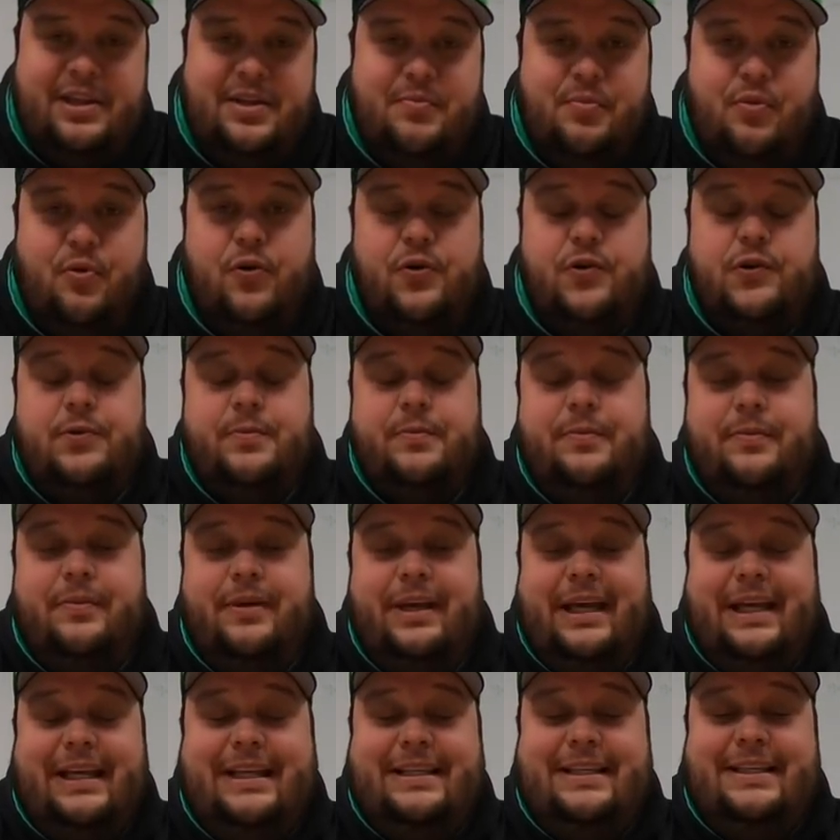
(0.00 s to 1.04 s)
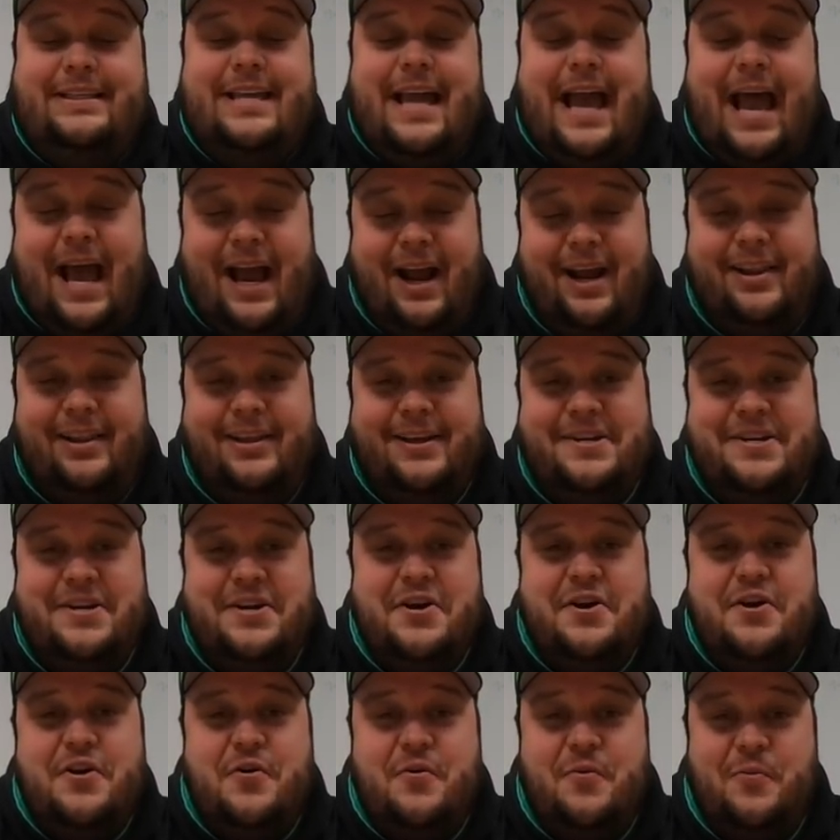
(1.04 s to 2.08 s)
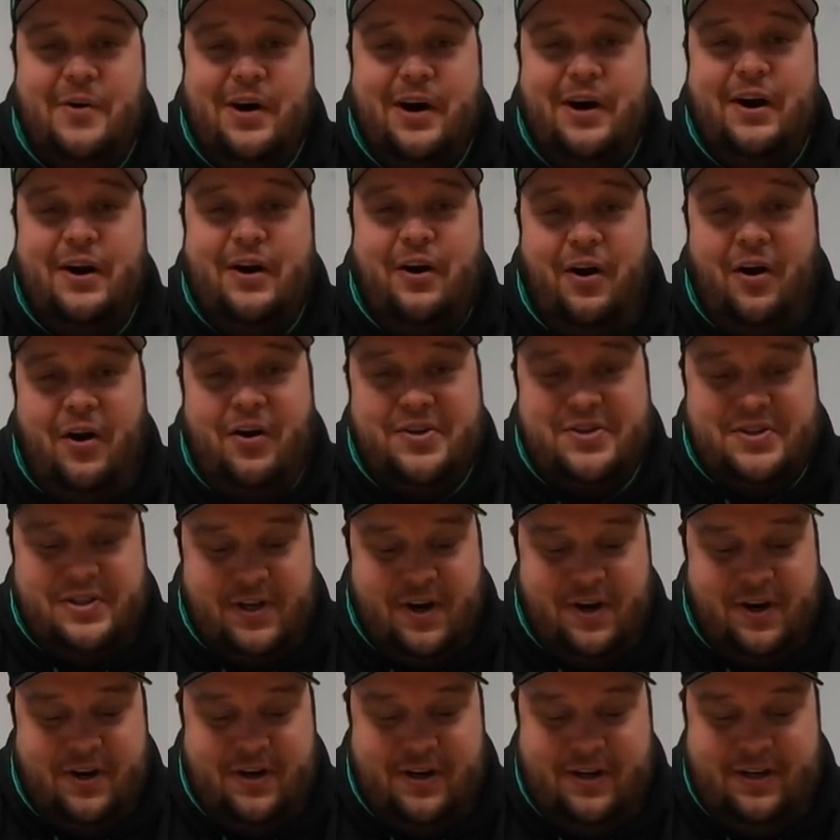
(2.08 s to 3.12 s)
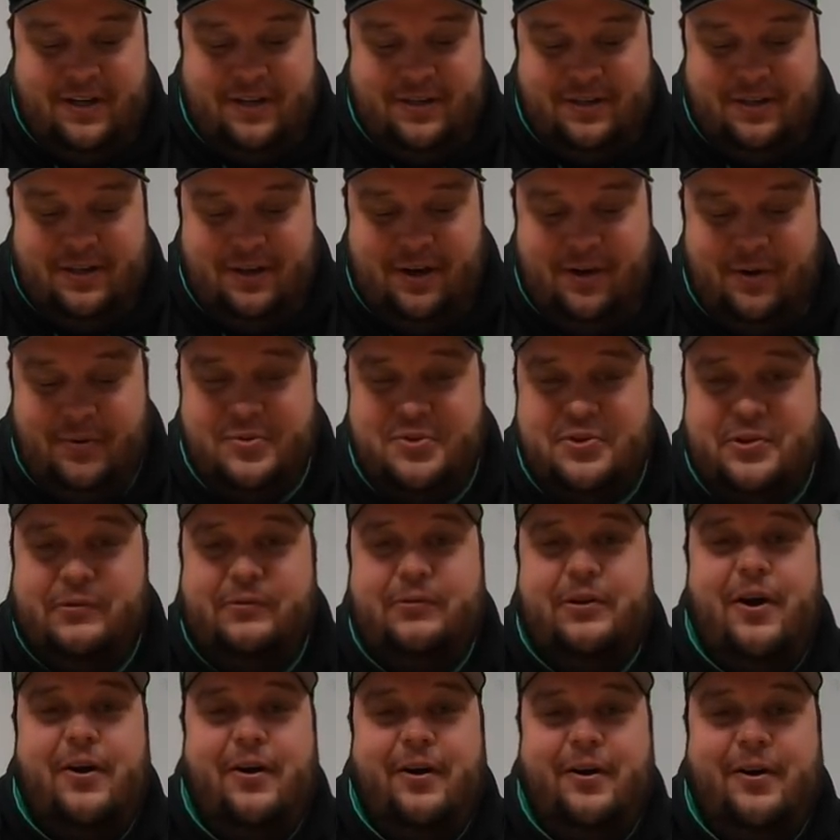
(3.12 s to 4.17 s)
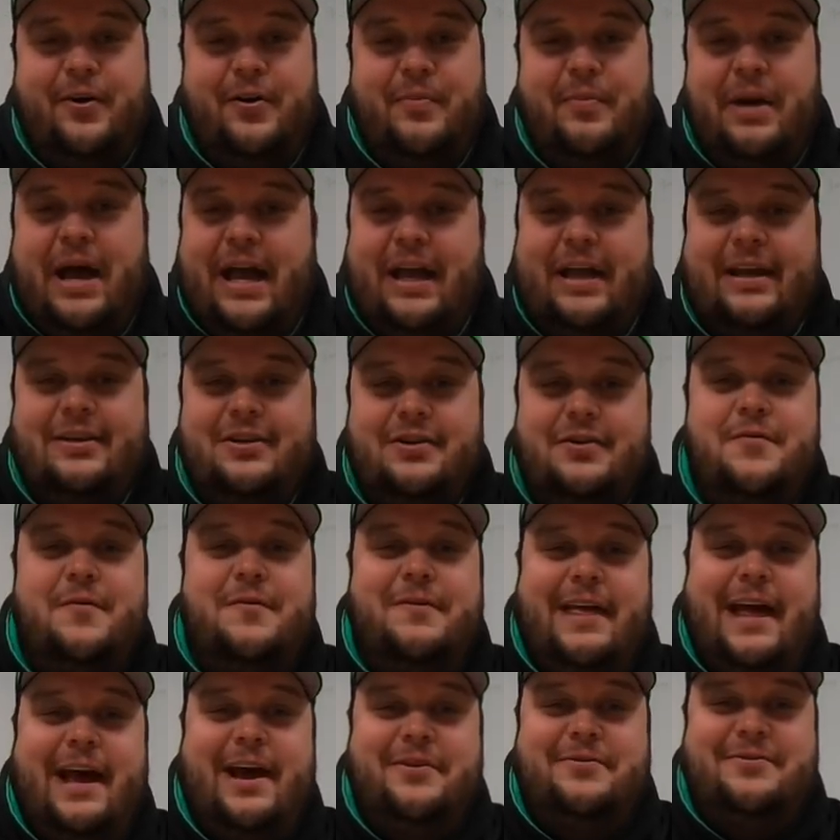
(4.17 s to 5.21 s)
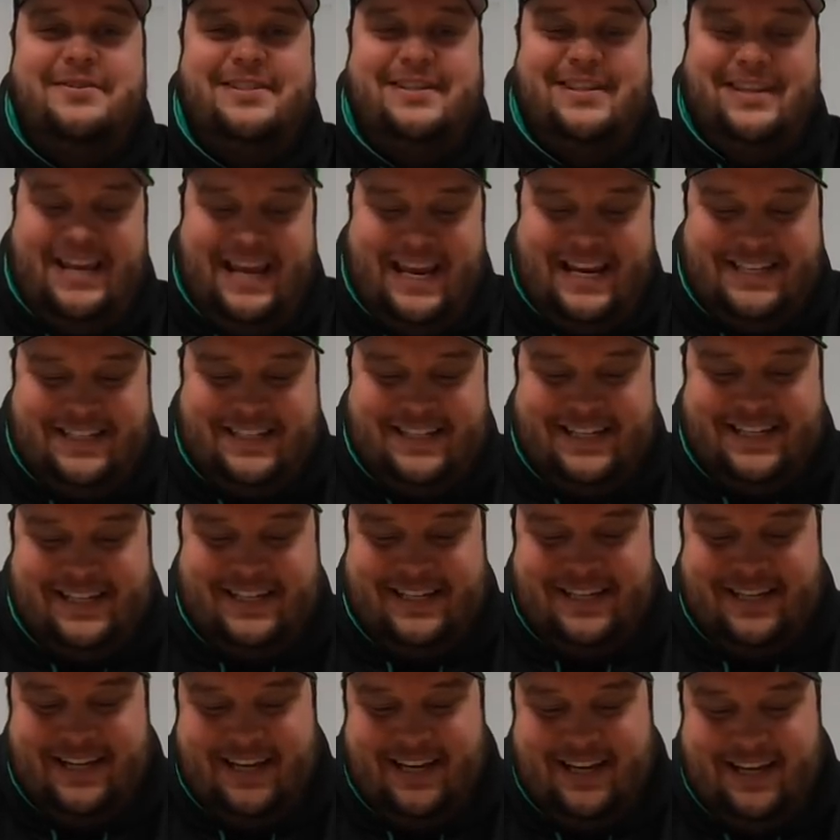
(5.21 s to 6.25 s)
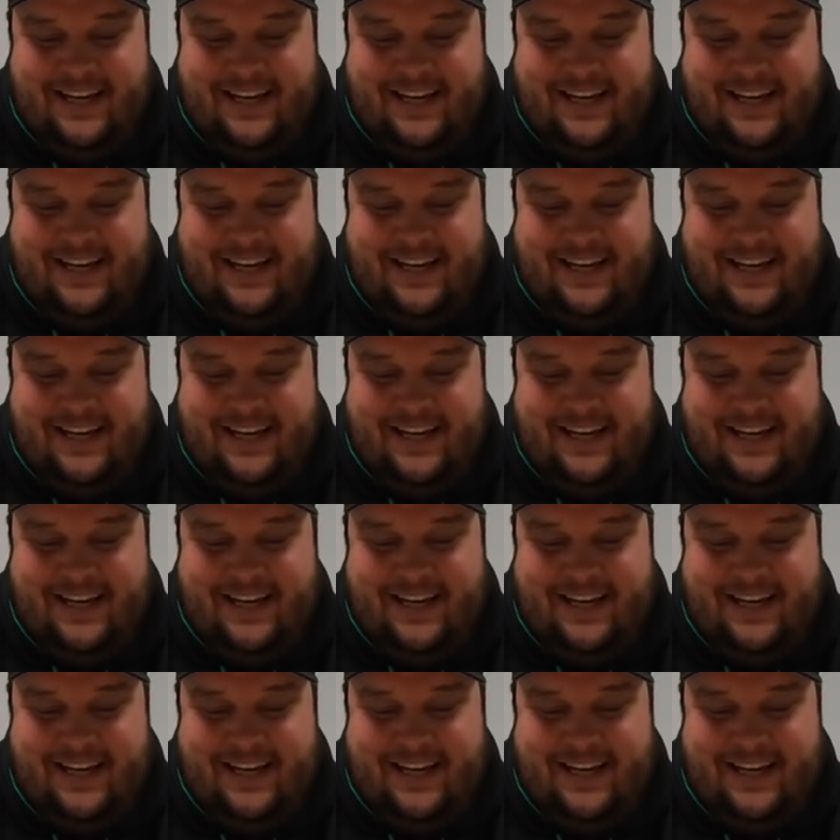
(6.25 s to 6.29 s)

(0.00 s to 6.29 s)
in the boardroom exactly where it all started oh so long ago, back in 2018.